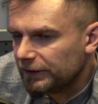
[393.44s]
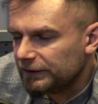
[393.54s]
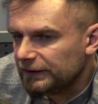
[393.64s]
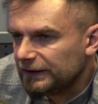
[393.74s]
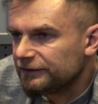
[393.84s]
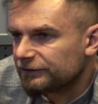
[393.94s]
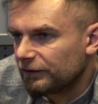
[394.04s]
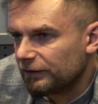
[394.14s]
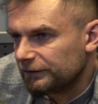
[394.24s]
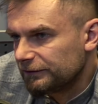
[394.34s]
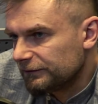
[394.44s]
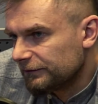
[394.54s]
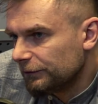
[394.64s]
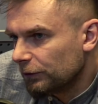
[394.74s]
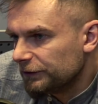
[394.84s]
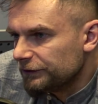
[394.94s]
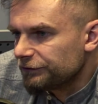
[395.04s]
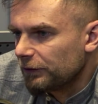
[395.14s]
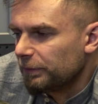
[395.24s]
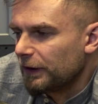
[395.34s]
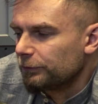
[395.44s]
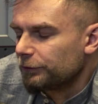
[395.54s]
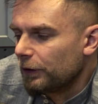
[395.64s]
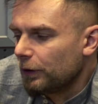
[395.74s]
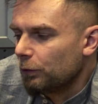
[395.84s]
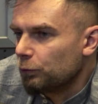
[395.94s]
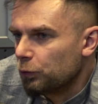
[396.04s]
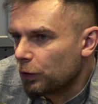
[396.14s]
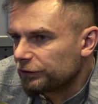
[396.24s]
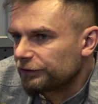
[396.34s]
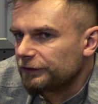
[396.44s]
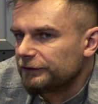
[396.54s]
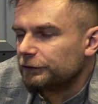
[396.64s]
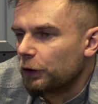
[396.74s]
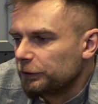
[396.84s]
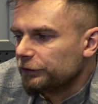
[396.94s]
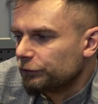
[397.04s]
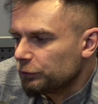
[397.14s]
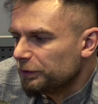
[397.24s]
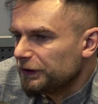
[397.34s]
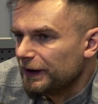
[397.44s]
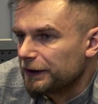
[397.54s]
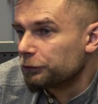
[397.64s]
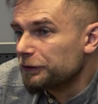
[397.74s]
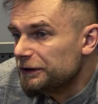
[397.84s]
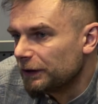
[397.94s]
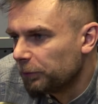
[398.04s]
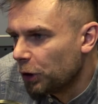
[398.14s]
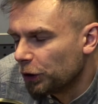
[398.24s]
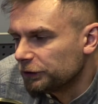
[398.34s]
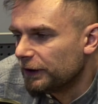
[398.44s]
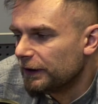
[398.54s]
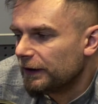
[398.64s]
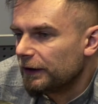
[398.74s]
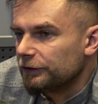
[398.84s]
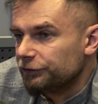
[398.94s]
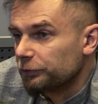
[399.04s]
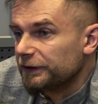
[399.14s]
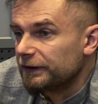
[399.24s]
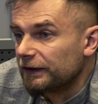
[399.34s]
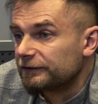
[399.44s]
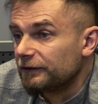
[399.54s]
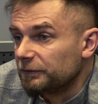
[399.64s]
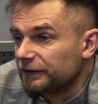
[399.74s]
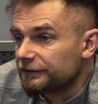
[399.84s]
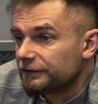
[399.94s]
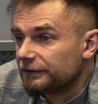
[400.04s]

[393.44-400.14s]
any insider's knowledge about what is going to be agreed upon during that summit?